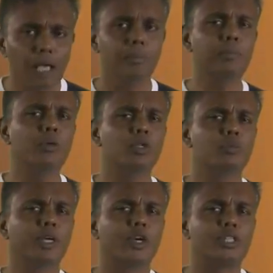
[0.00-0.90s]
Maybe it was
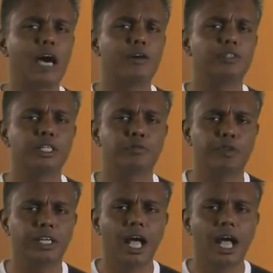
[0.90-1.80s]
because after the
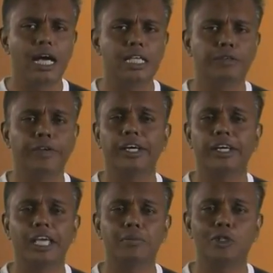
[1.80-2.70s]
defeat, Arsene Wenger
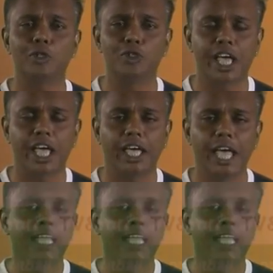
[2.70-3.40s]
came out to say